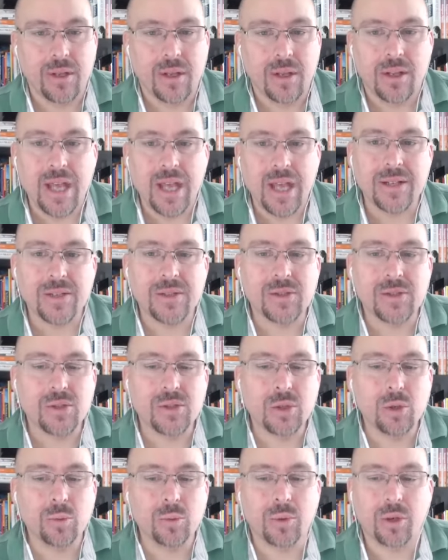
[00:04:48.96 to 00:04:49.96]
That is
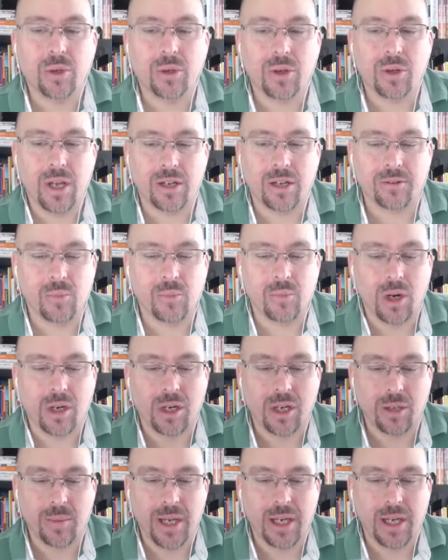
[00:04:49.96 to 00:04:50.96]
super creative
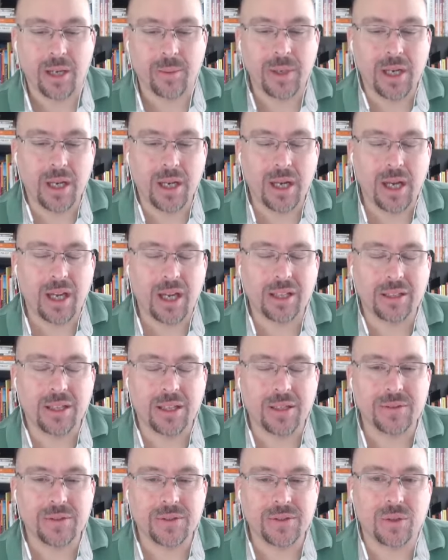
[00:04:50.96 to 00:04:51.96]
marketing, man. I mean, I
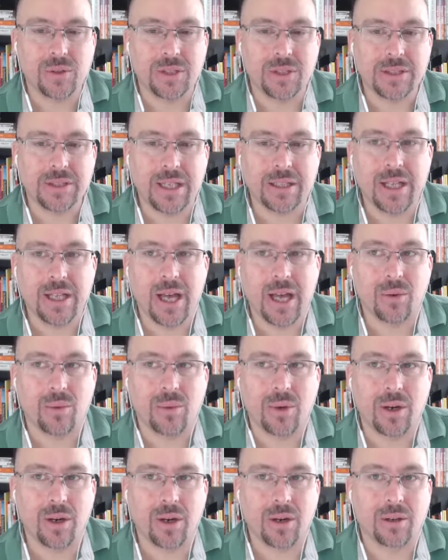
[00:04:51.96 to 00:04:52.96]
love stories like that
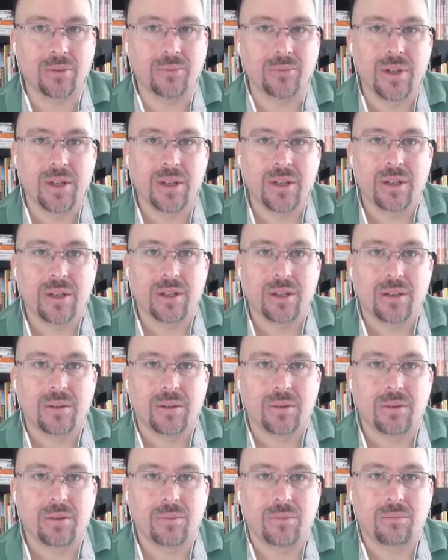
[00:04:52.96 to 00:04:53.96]
where
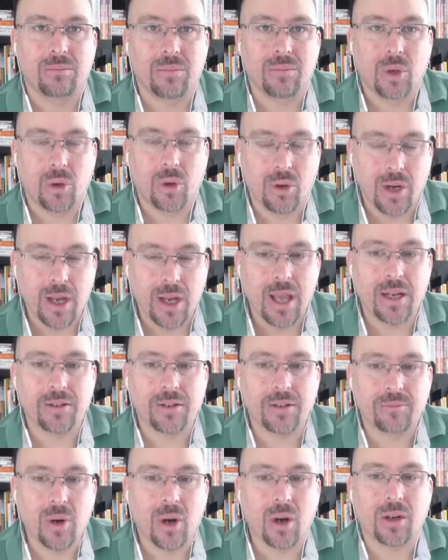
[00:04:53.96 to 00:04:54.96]

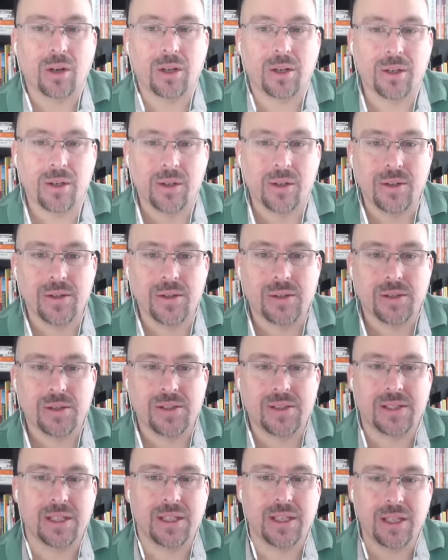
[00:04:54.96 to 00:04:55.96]
creative marketers
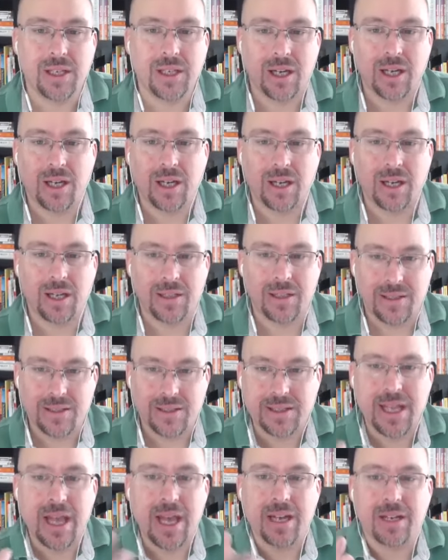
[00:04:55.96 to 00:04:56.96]
see a
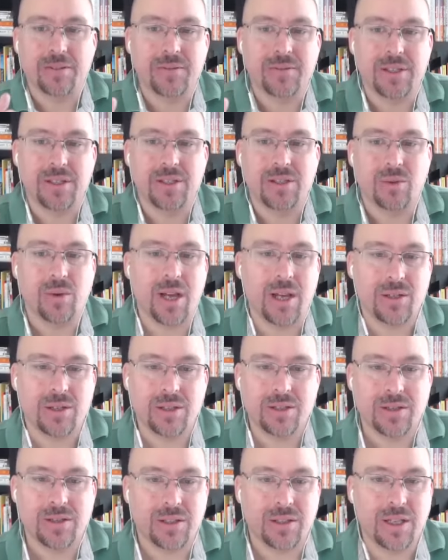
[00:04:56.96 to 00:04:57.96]
set of
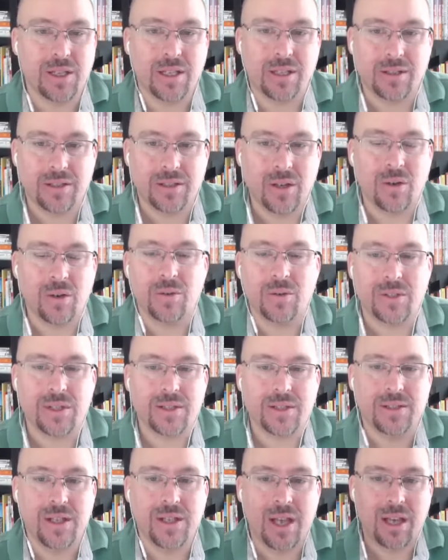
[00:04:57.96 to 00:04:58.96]
situations, and they don't
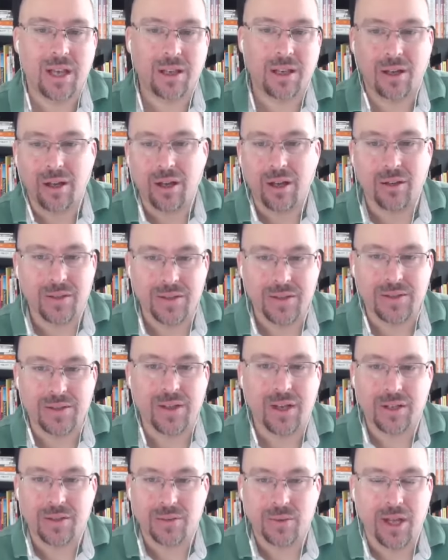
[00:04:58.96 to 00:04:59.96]
just say, oh, this
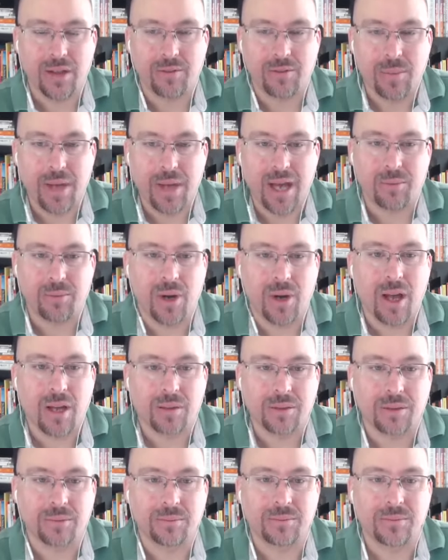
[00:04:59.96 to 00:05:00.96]
sucks, we have a bad
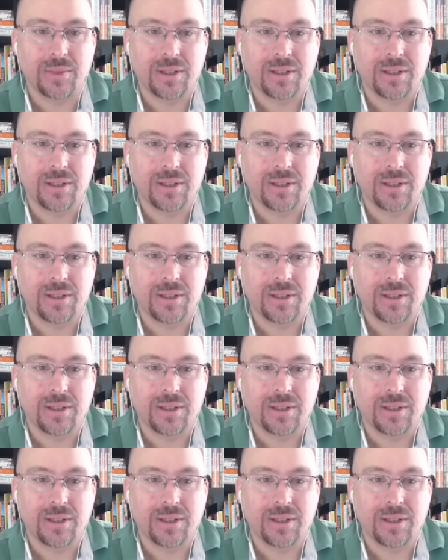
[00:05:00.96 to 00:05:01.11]
problem.